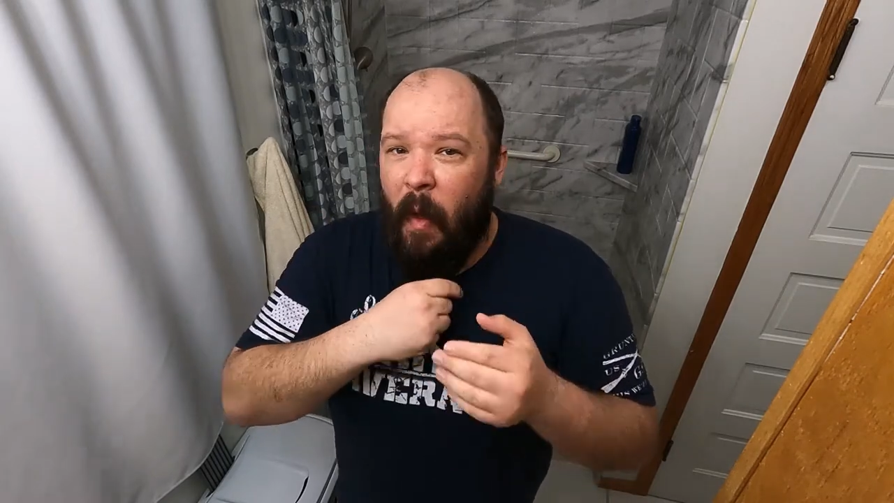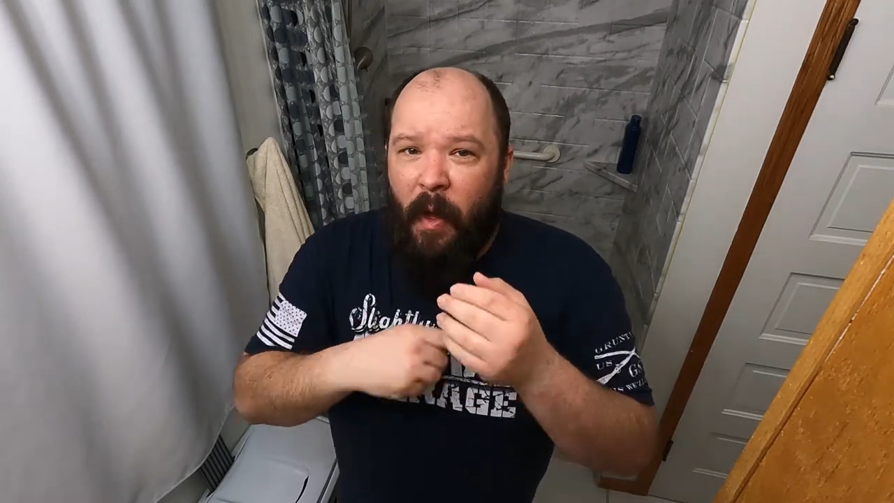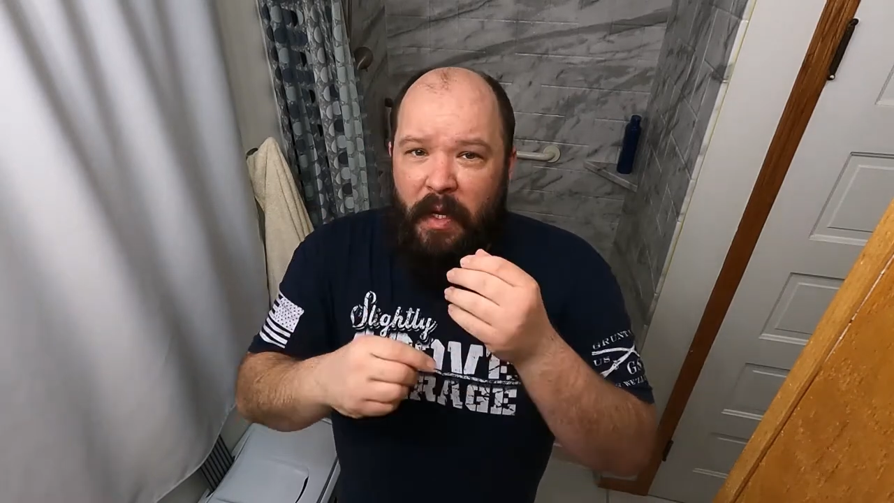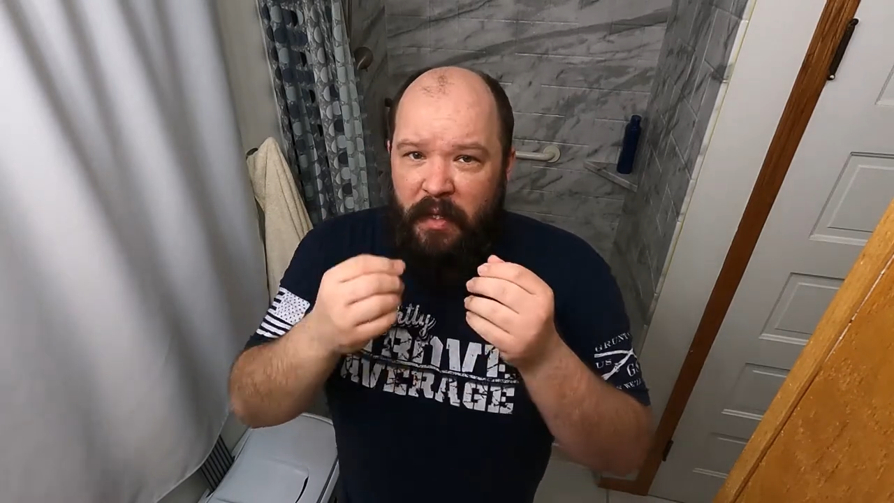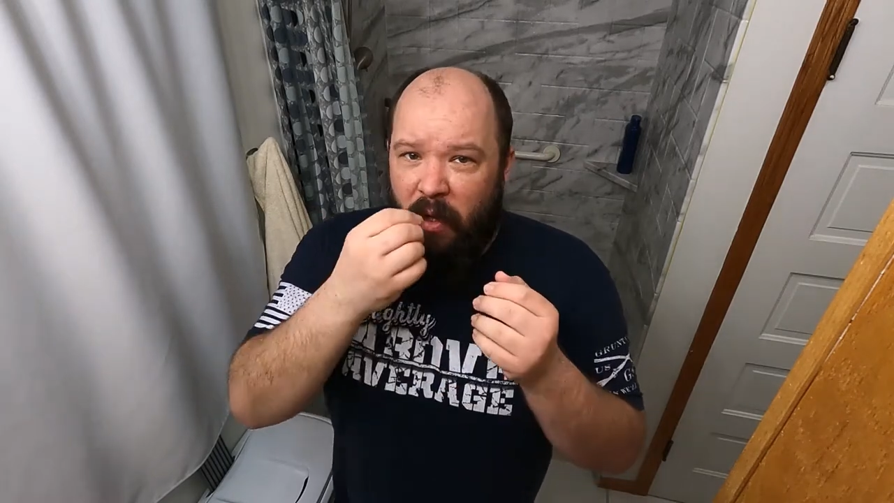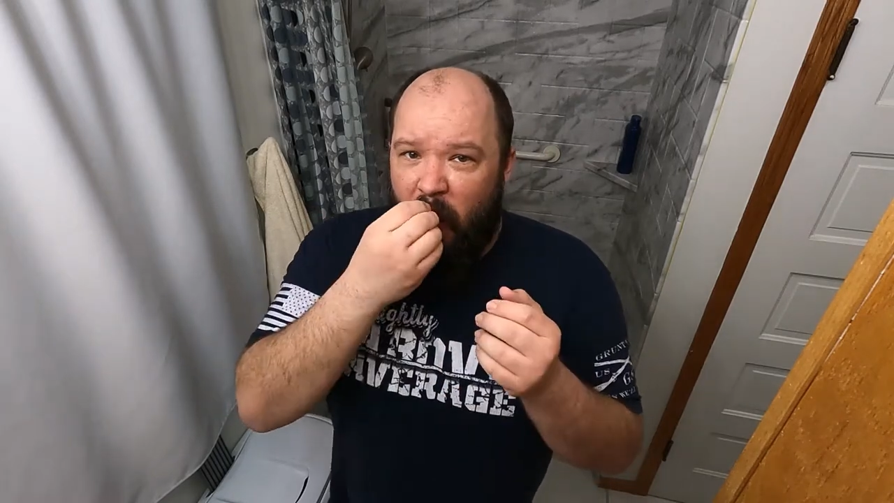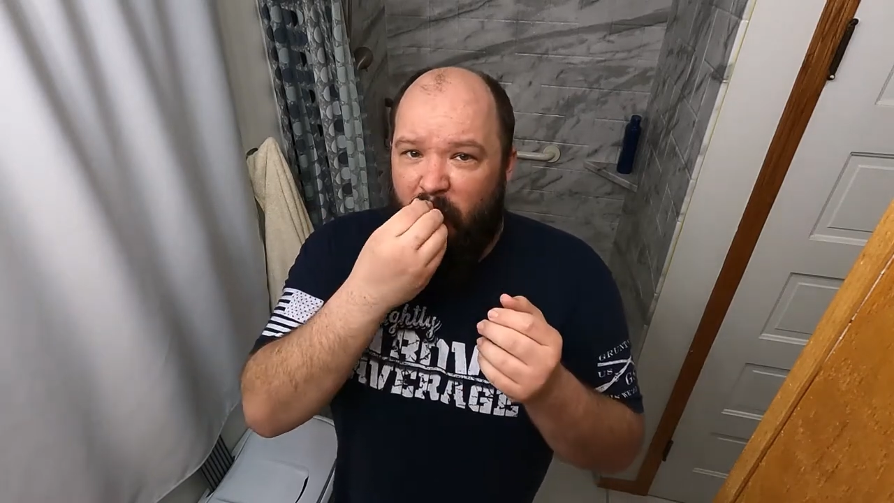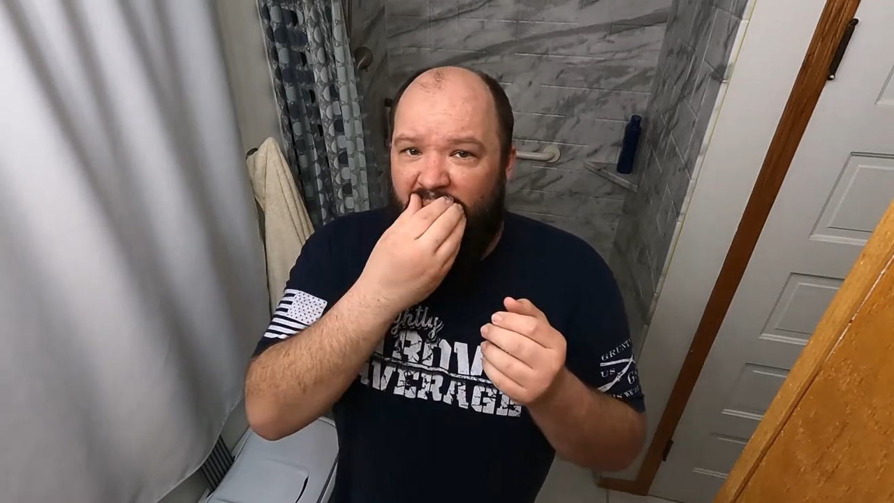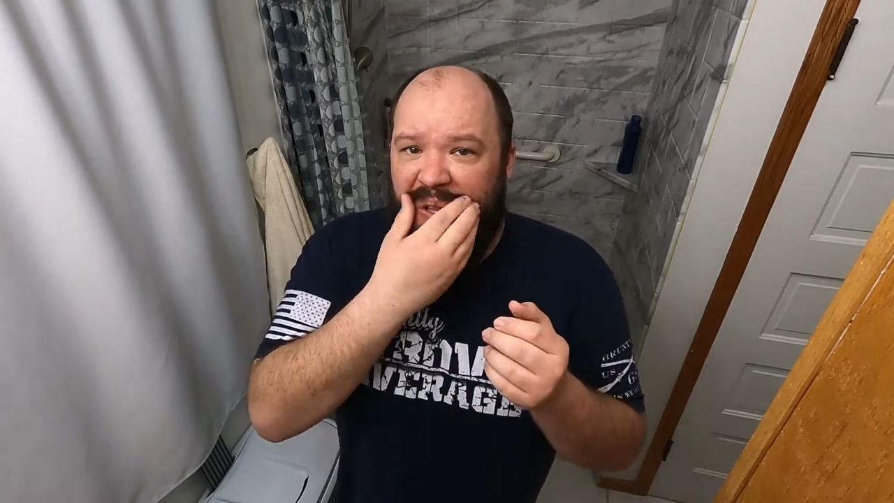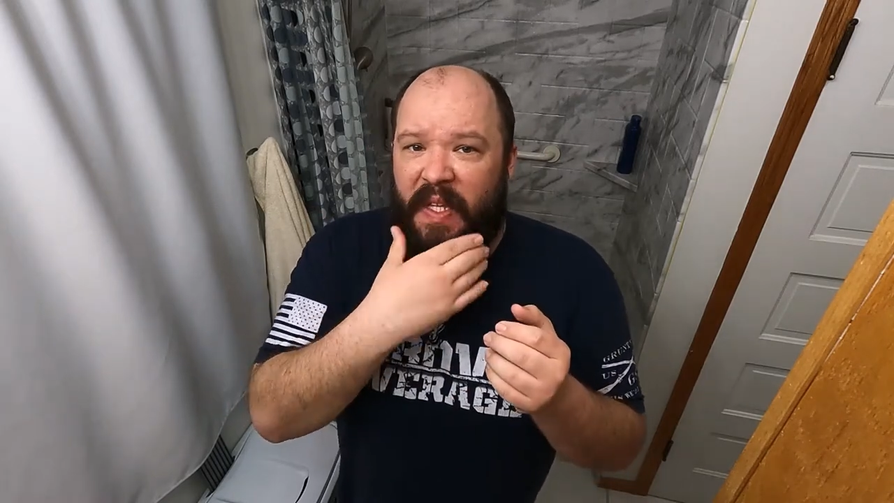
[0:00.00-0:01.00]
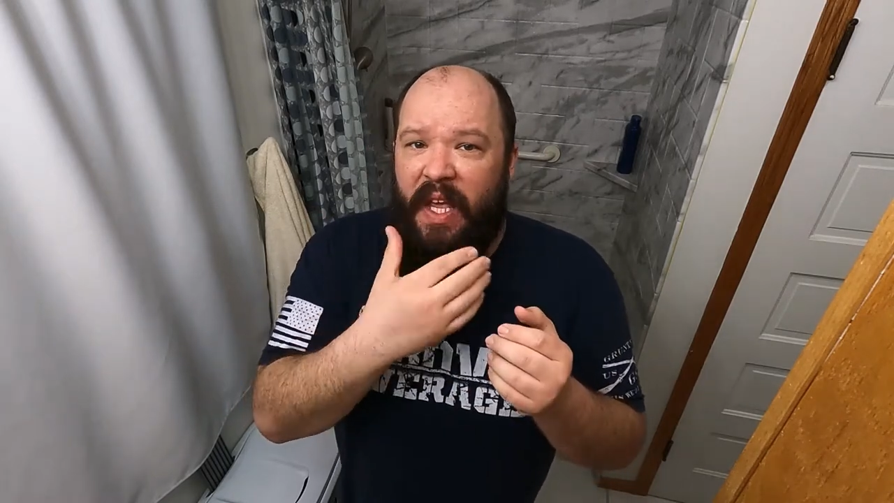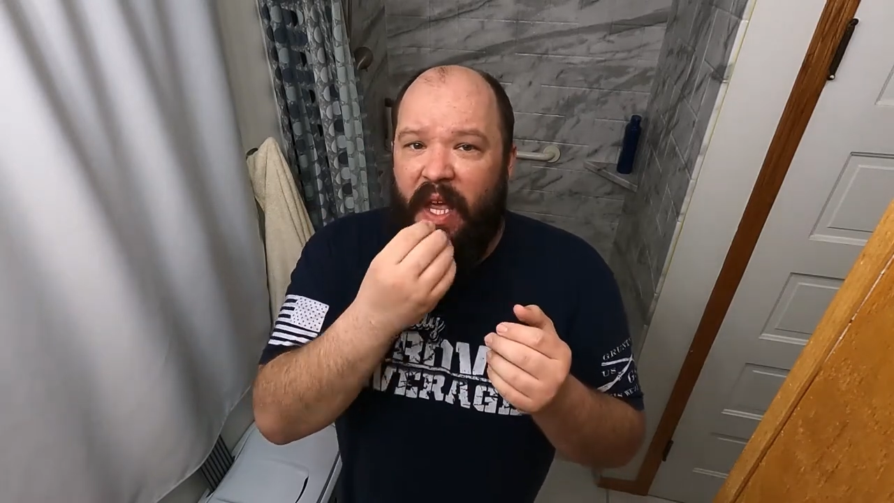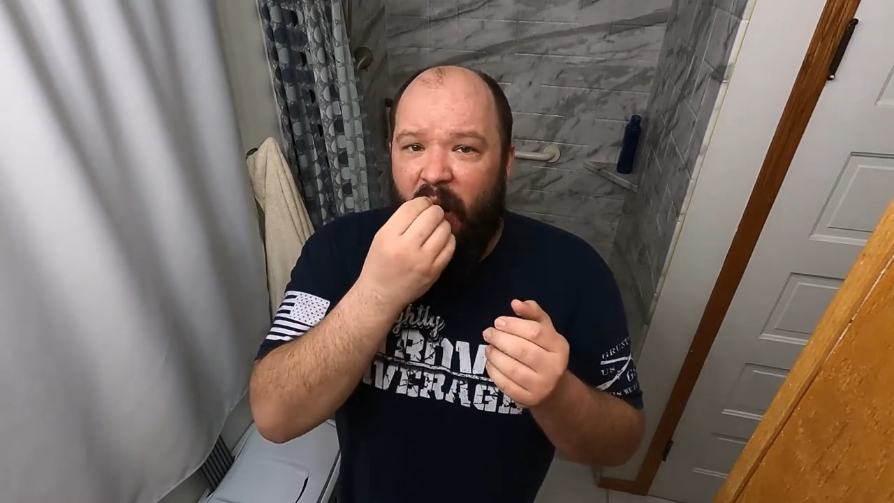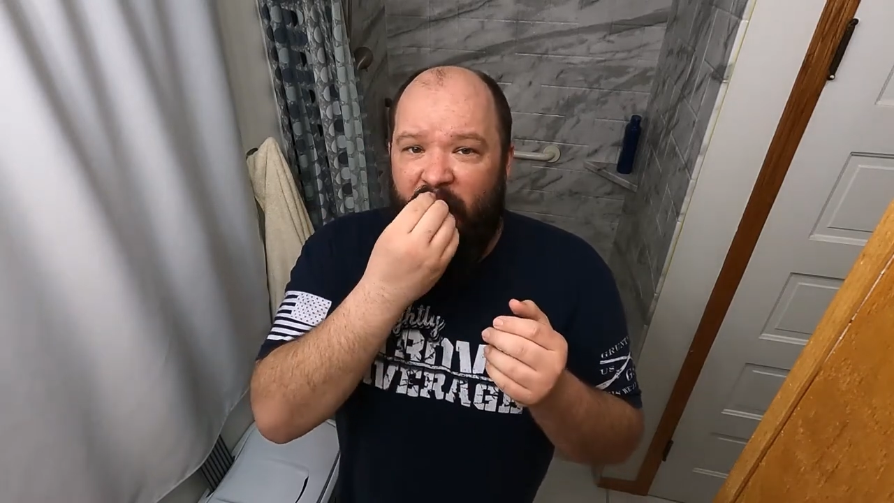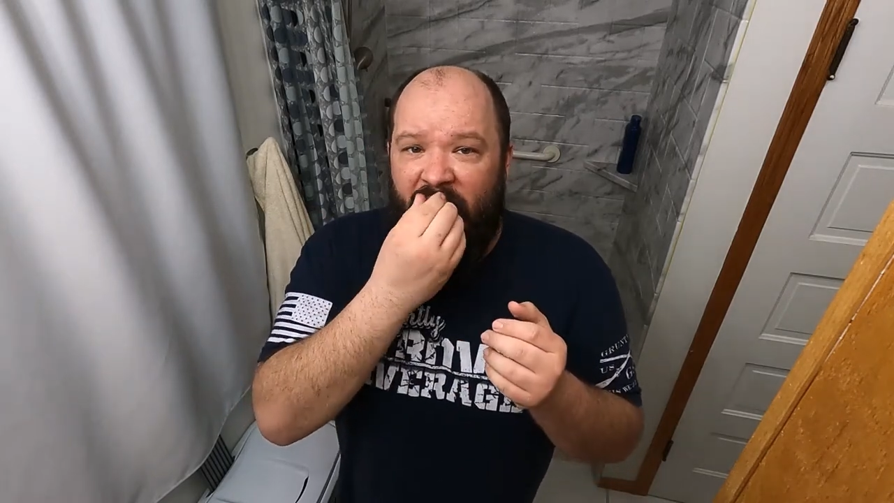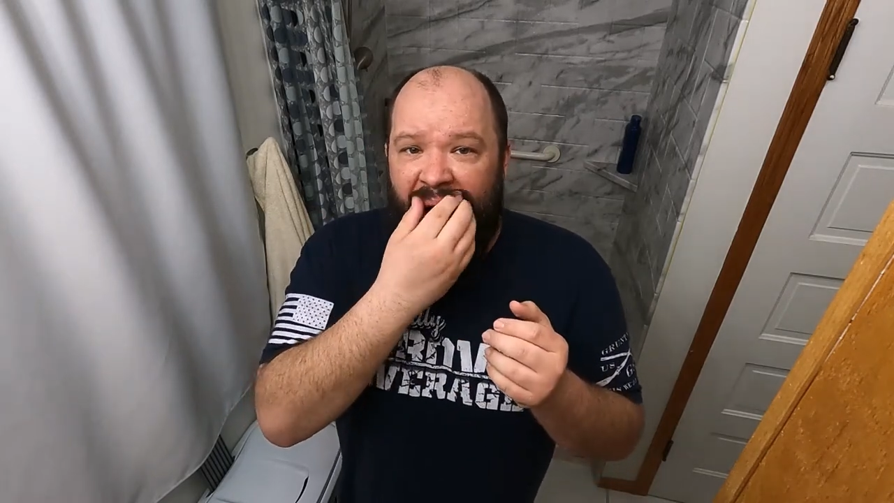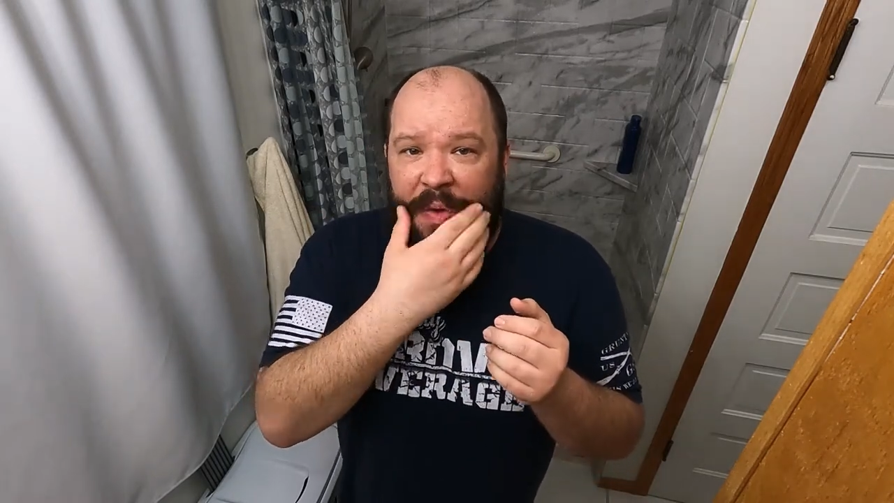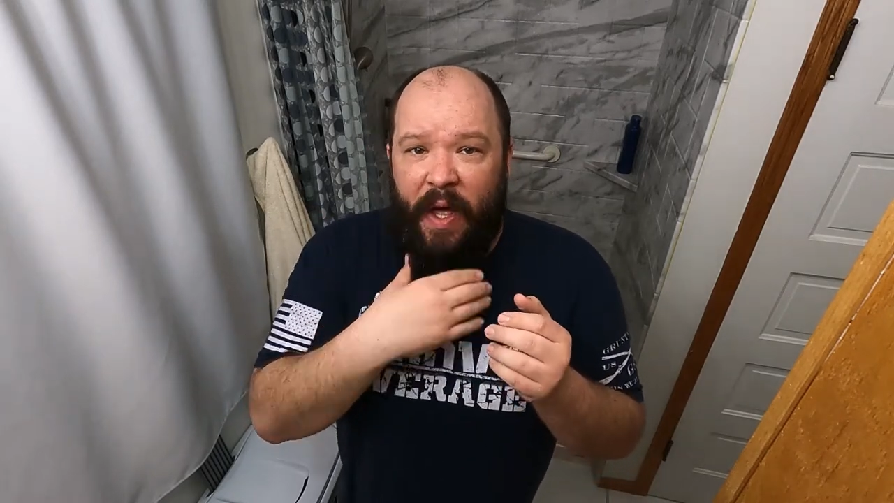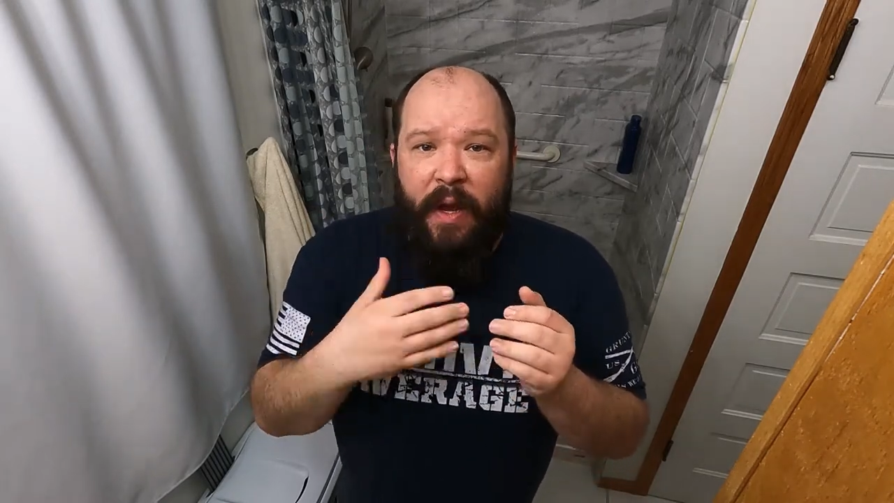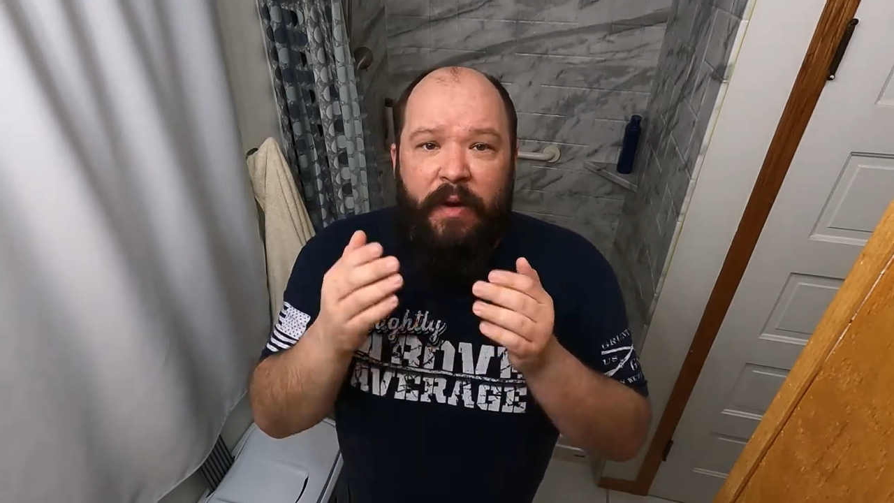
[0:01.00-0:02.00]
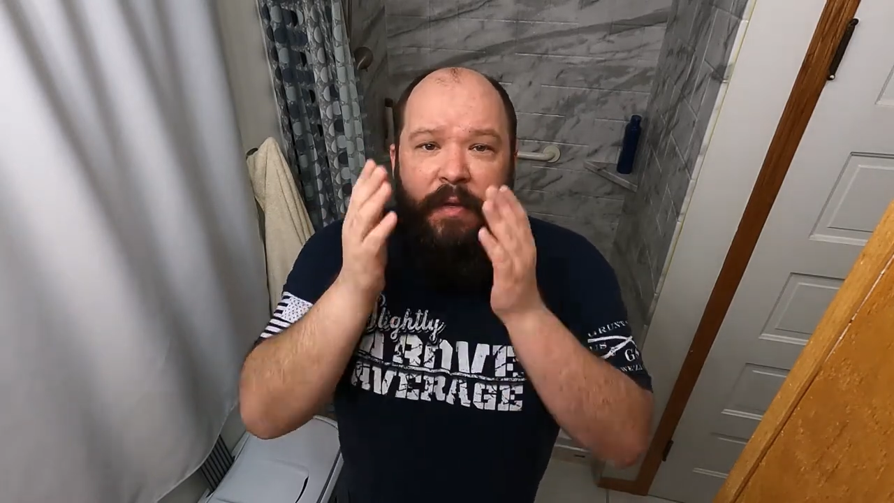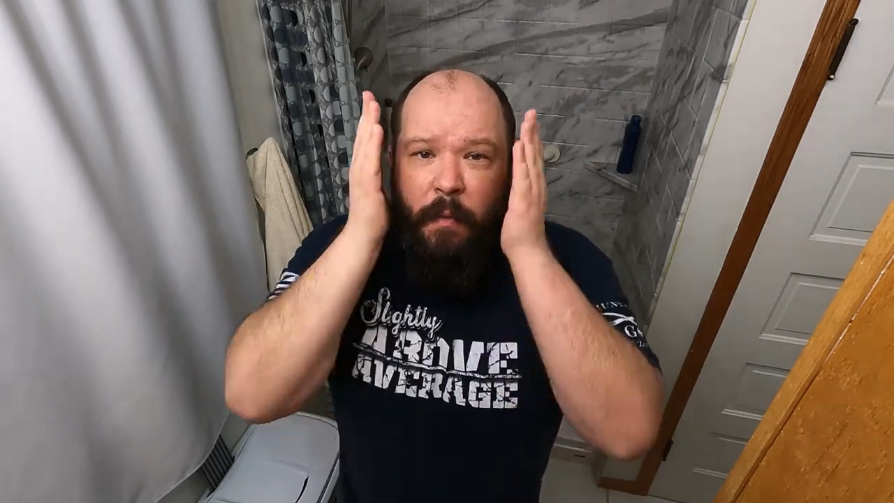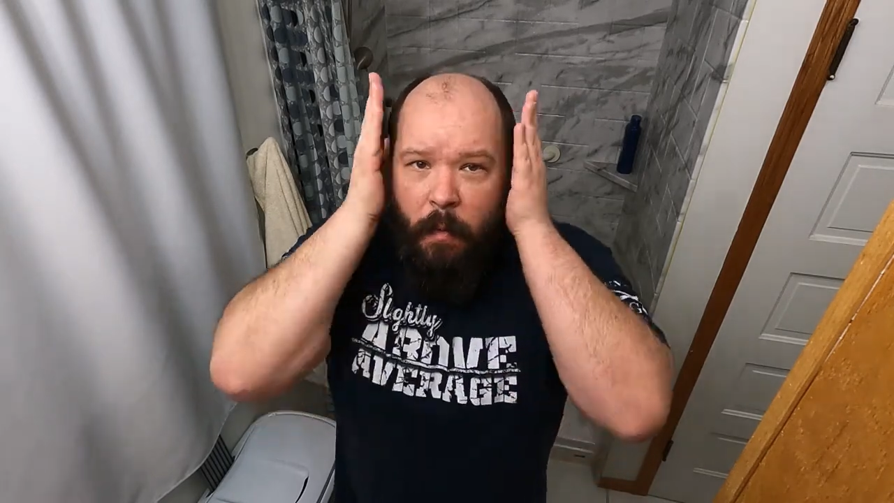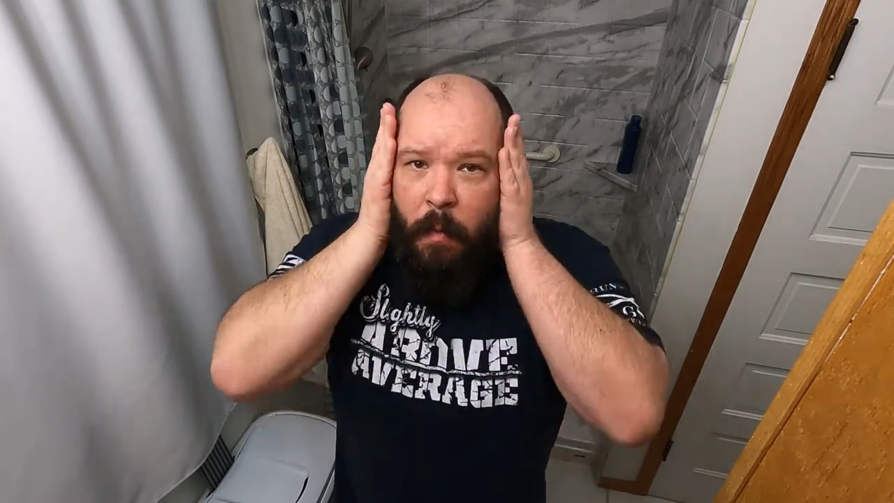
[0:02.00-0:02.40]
because it'll help take care of the outliers